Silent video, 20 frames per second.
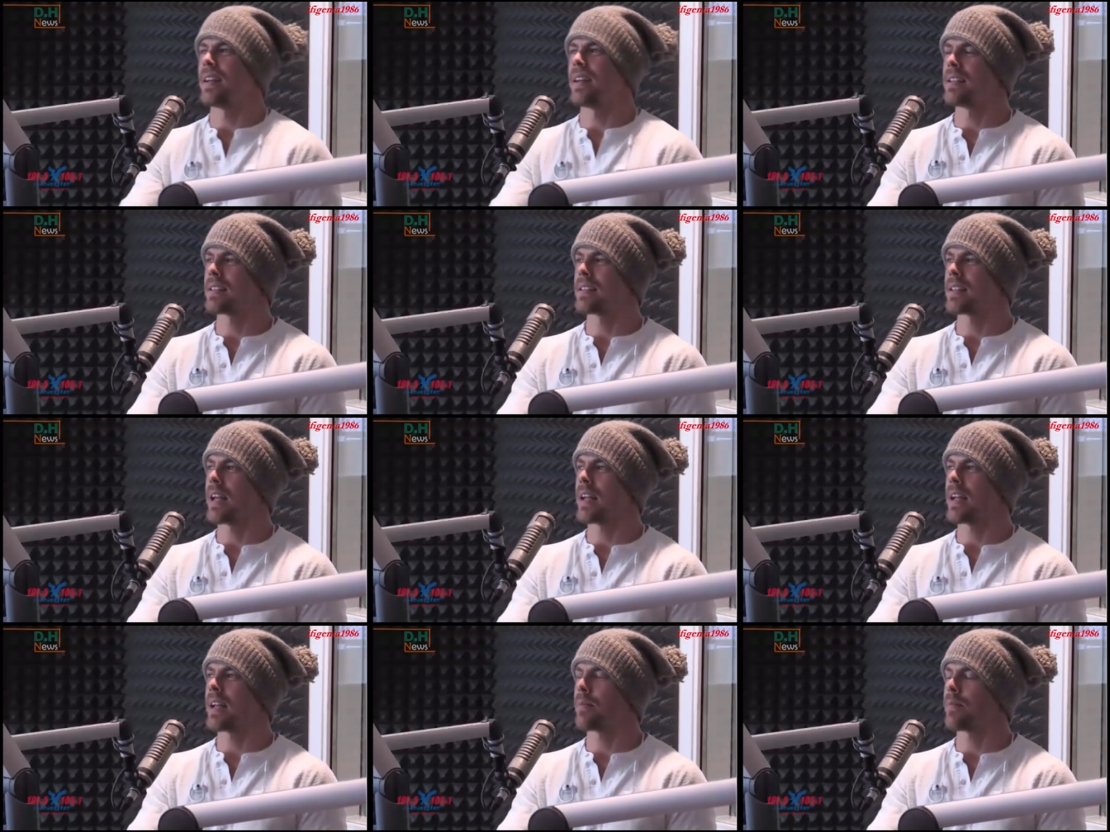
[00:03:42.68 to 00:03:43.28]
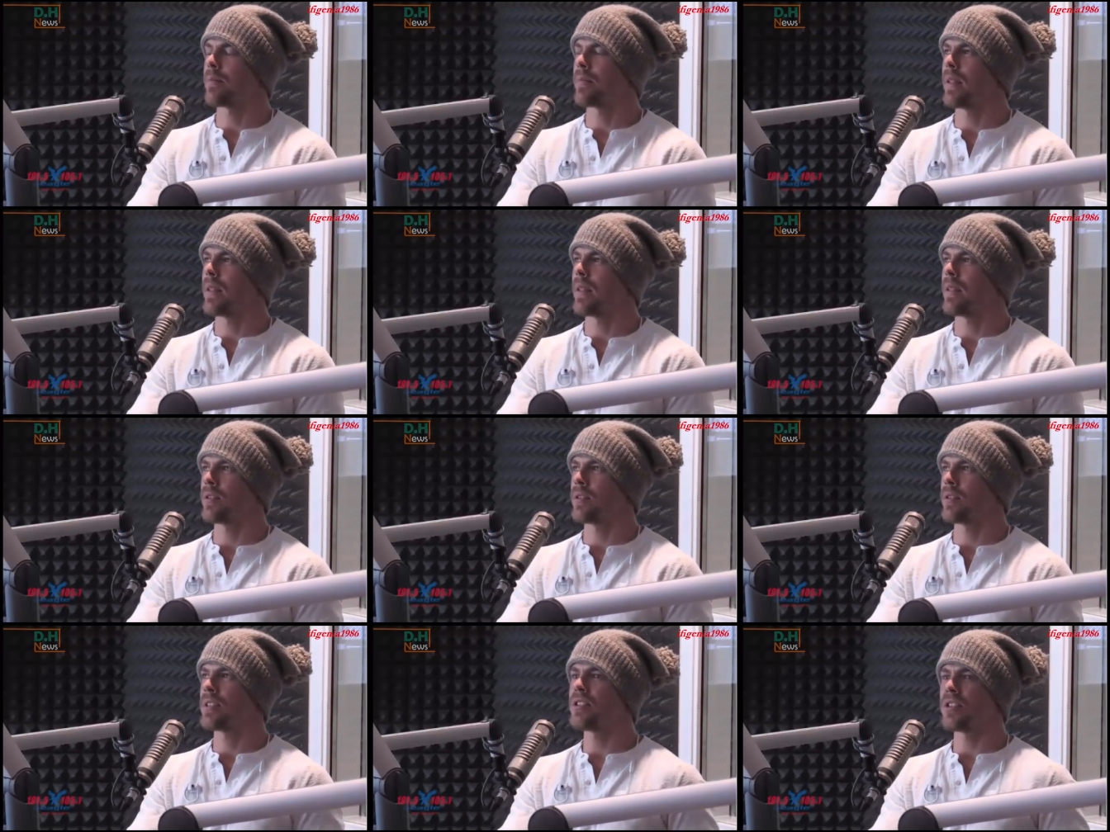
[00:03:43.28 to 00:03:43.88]
is,
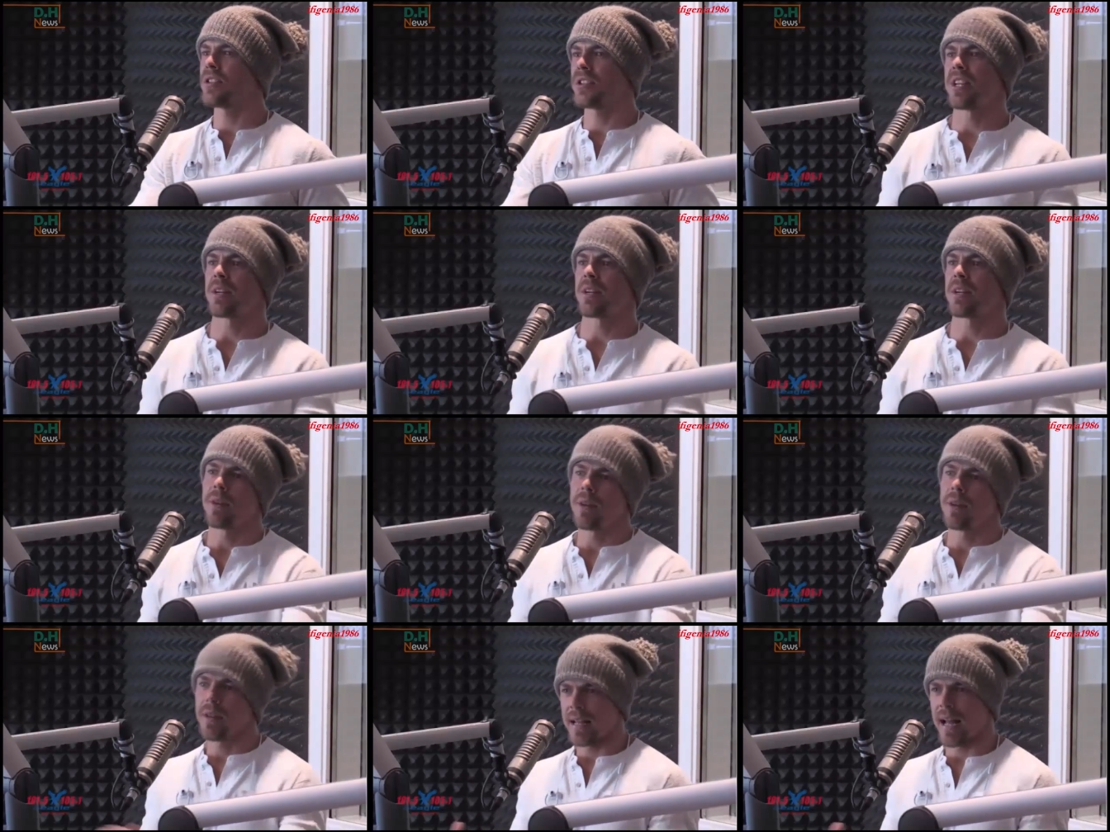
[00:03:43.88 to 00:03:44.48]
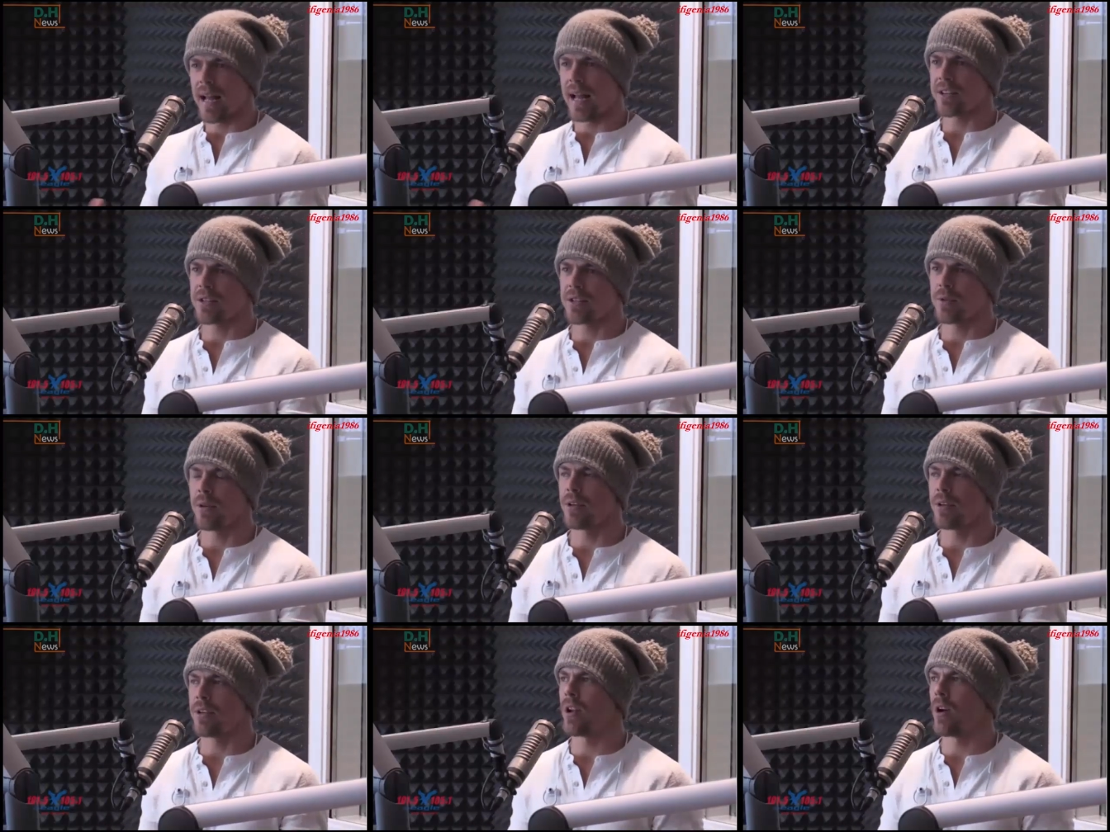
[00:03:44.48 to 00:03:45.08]
there's such a stigma attached
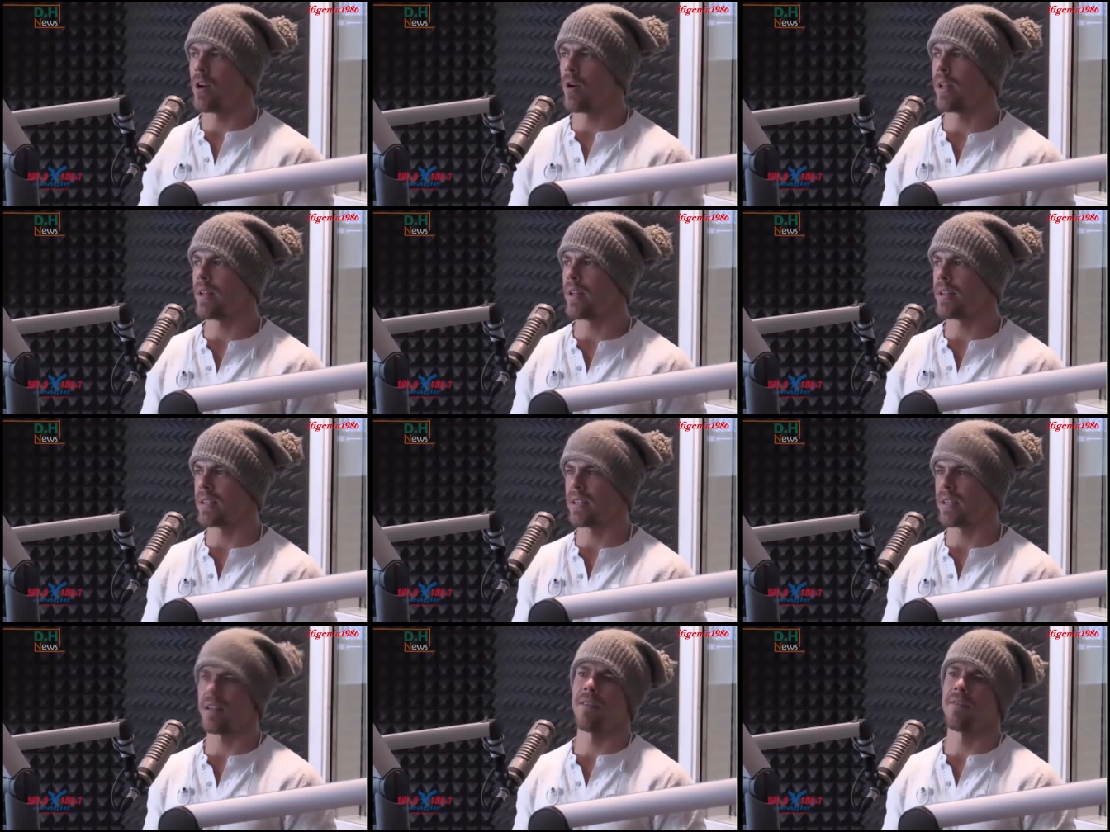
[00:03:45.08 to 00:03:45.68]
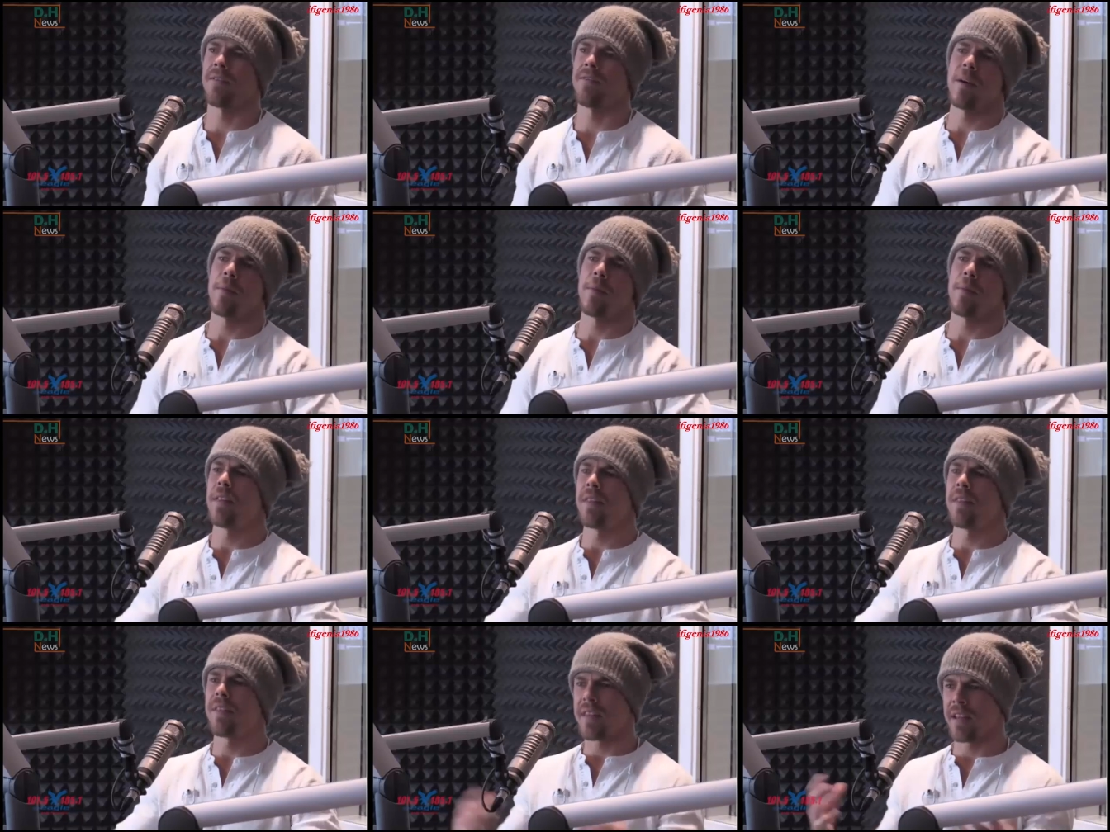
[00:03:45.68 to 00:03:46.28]
to it, that it's, a
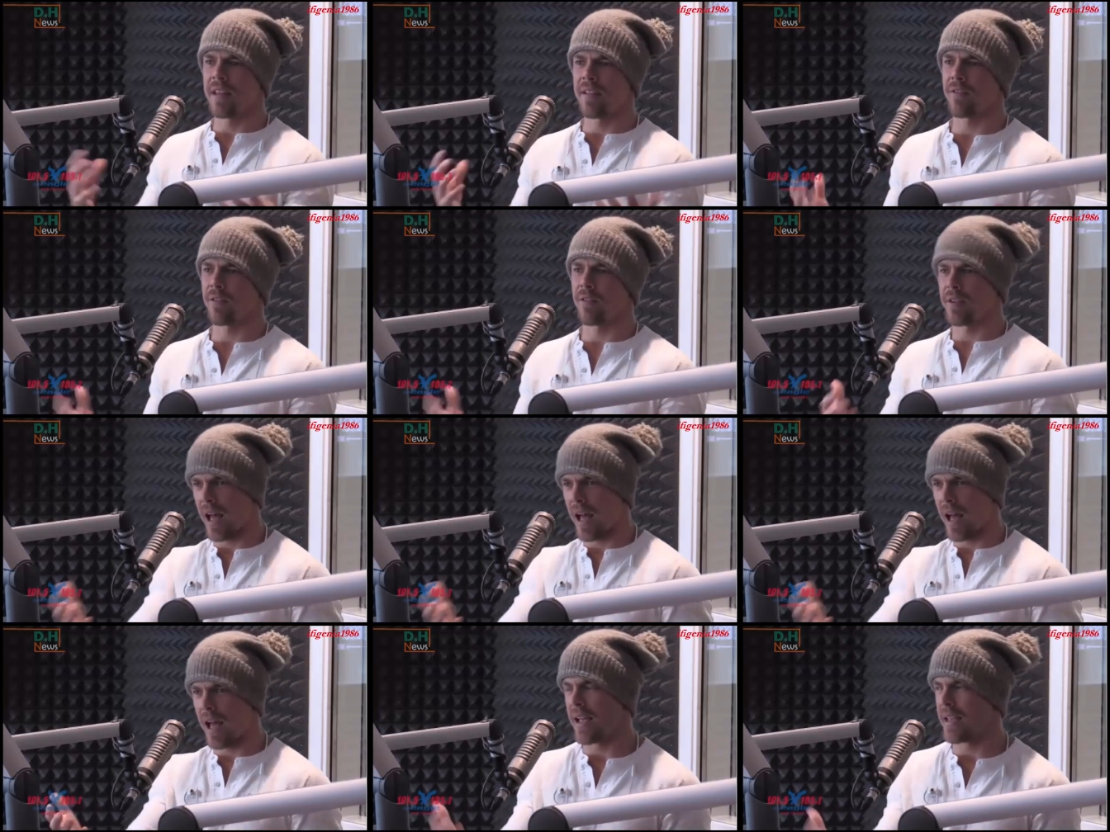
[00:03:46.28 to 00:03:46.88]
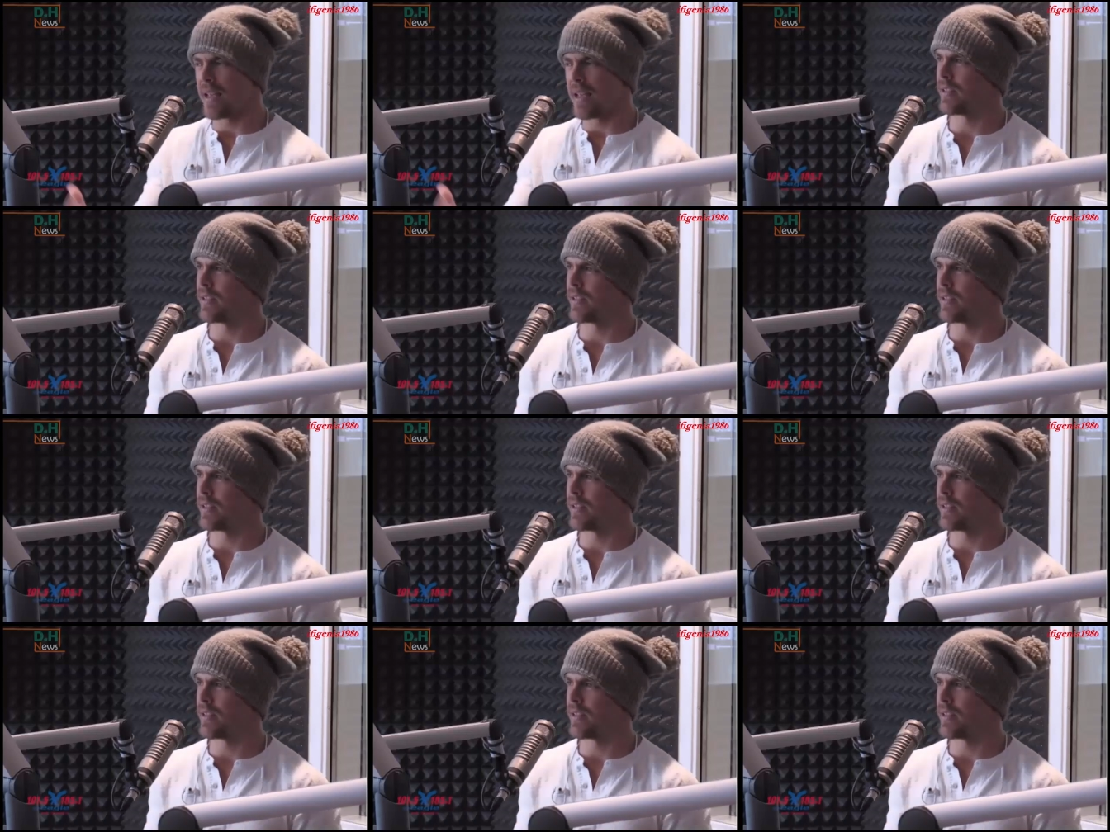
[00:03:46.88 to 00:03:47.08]
feminine thing for guys.